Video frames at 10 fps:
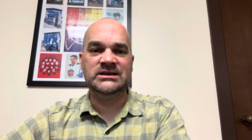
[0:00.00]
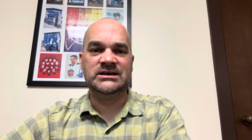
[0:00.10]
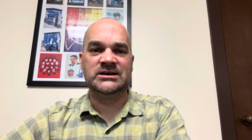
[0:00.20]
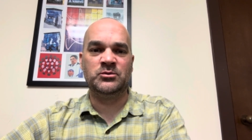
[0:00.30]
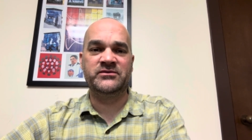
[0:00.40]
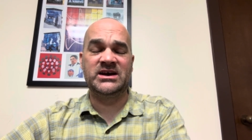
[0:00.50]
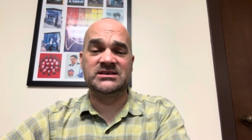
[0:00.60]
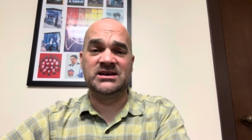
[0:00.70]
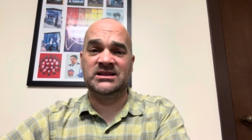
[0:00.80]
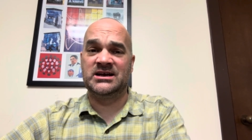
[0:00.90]
Uh, we've
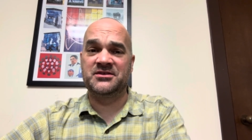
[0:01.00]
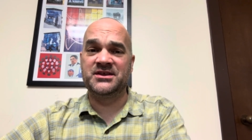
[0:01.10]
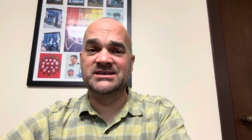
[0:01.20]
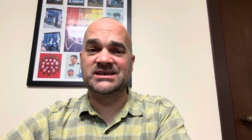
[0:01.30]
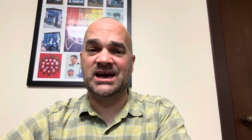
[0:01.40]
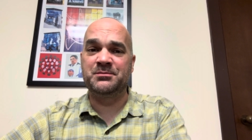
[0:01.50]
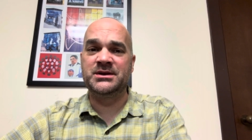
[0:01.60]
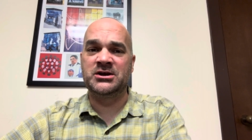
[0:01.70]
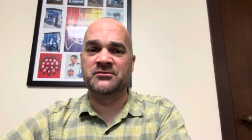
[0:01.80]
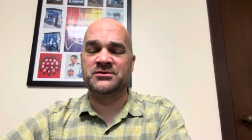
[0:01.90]
got a lot of things
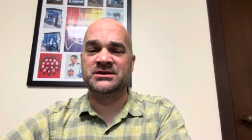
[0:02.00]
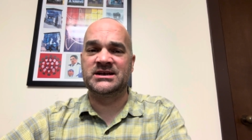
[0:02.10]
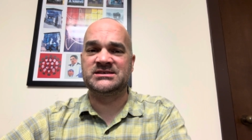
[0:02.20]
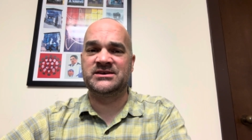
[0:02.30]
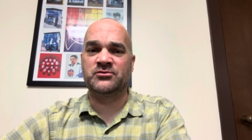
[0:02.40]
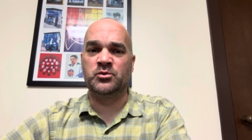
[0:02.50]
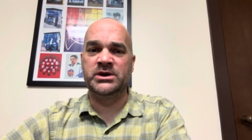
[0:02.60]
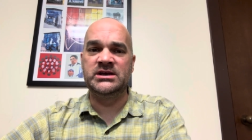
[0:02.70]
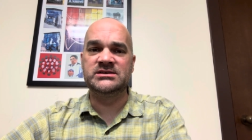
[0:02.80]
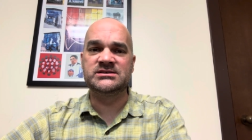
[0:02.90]
happening over the next several
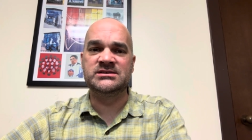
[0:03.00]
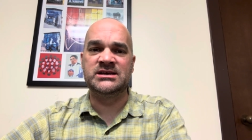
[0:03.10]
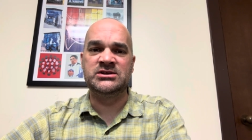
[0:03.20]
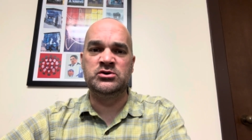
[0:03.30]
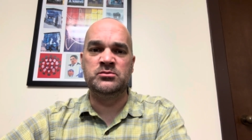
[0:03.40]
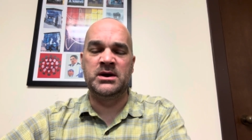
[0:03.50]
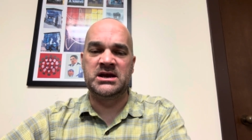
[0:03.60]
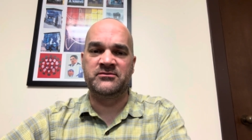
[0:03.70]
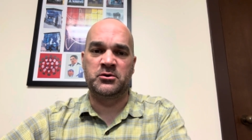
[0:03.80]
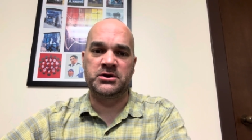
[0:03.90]
weeks that you may
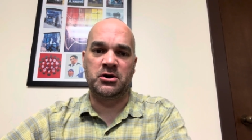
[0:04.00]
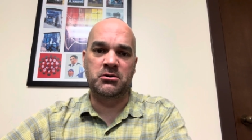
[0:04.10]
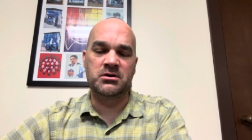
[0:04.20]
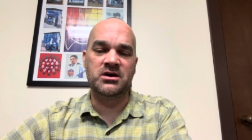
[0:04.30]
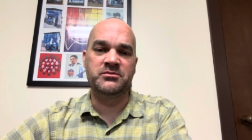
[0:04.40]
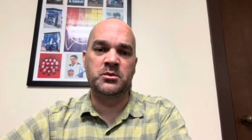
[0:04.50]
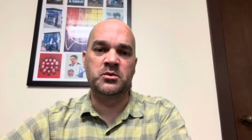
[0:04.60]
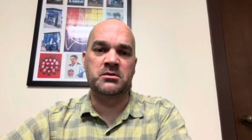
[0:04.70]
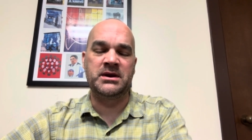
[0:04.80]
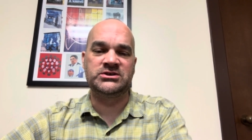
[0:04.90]
have already heard of, but we
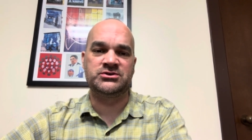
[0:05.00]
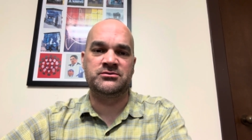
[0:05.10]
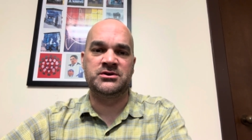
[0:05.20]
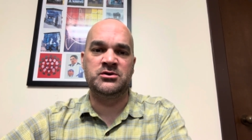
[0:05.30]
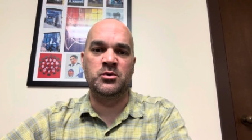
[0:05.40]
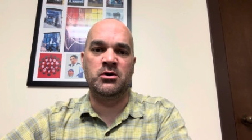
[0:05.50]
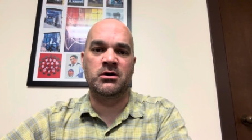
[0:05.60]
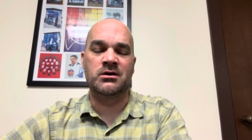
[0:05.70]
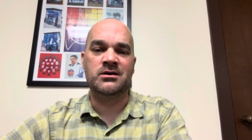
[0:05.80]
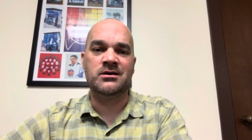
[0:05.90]
want to make sure that you
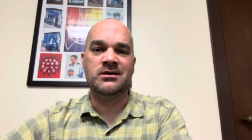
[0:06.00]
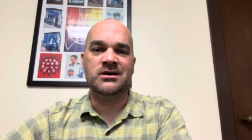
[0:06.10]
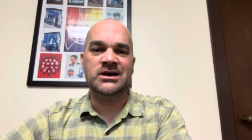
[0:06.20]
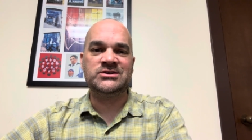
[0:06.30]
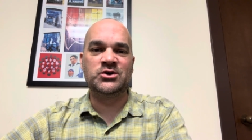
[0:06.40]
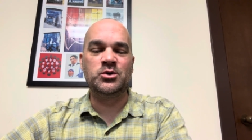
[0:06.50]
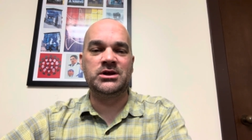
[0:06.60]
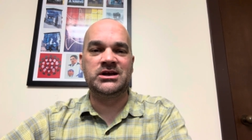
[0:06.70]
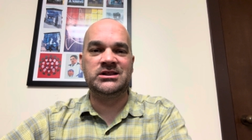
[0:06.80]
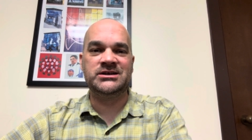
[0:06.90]
are
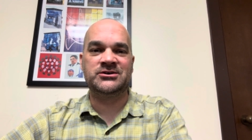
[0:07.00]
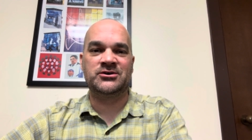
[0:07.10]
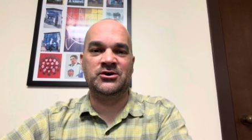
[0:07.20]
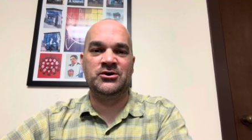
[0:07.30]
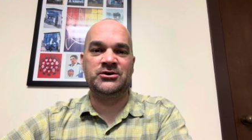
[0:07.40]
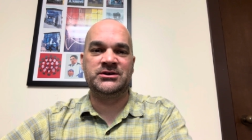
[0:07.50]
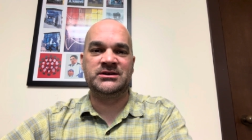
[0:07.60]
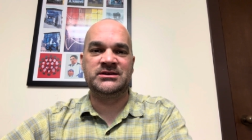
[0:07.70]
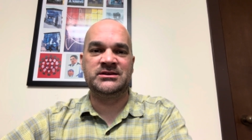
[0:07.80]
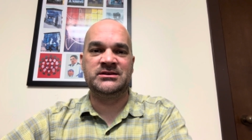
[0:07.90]
totally clear on
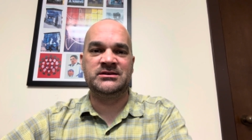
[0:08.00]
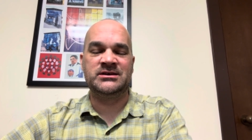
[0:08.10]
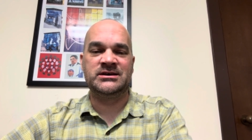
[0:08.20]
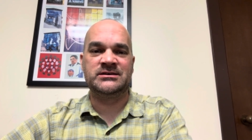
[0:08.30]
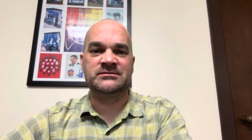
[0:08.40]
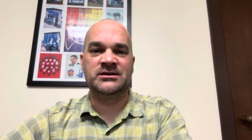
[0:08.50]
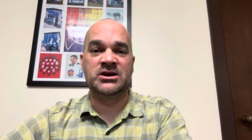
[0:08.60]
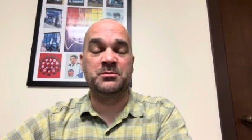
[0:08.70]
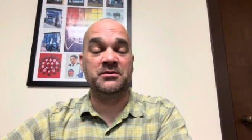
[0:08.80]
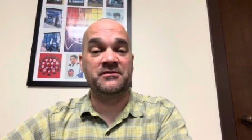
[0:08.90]
uh, a
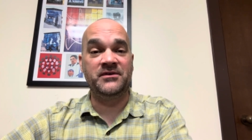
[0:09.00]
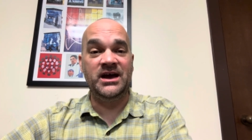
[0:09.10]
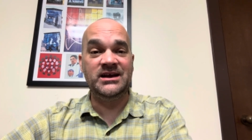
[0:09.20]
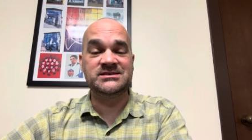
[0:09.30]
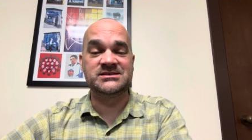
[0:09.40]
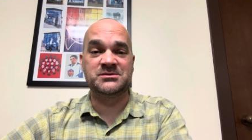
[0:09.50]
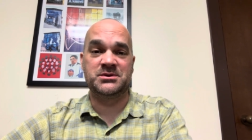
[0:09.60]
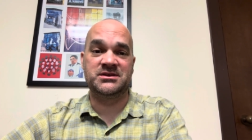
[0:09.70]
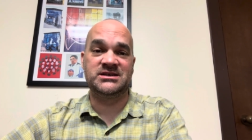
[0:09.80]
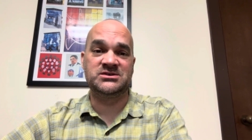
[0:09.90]
couple of the facts and some of
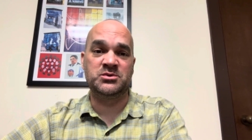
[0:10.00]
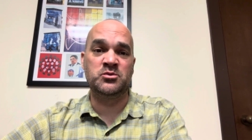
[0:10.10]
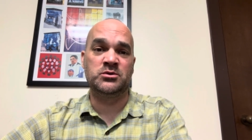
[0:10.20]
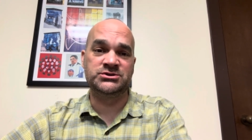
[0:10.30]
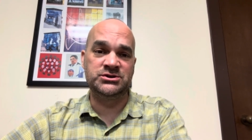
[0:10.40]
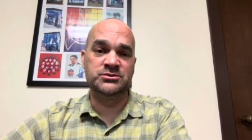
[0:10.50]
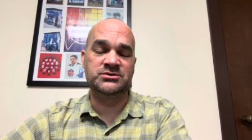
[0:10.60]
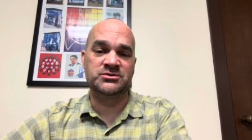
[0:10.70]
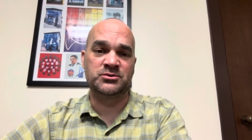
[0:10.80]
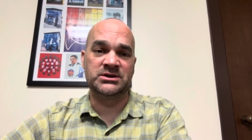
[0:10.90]
the things that we want you
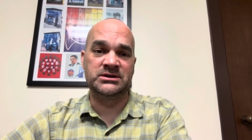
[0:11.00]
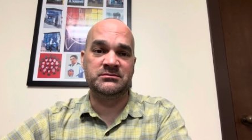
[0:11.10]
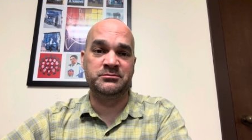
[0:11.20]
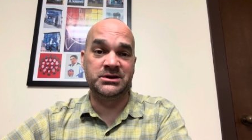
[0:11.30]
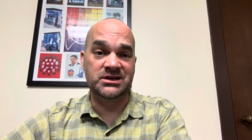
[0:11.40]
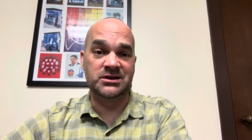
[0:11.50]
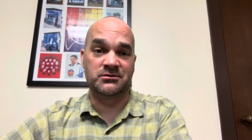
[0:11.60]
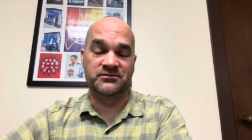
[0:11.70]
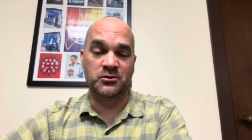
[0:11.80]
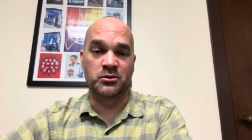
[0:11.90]
to really be here
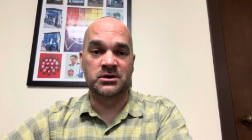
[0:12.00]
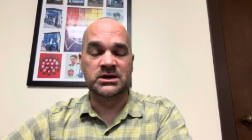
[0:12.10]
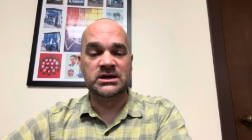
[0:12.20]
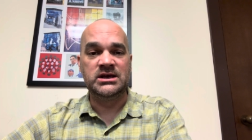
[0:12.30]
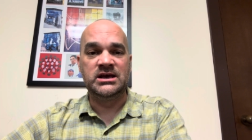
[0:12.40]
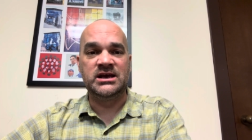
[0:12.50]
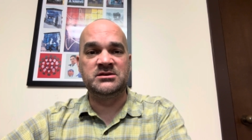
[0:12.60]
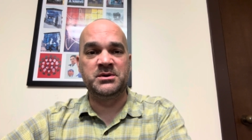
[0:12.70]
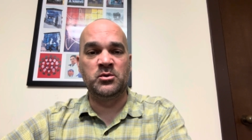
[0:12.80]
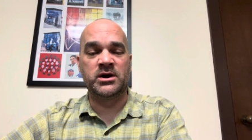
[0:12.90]
for and to
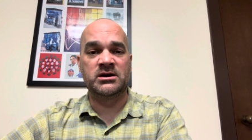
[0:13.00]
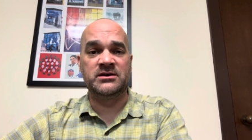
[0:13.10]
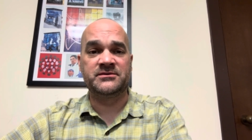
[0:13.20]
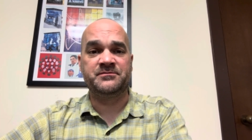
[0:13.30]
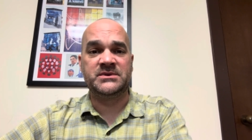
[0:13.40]
be aware of.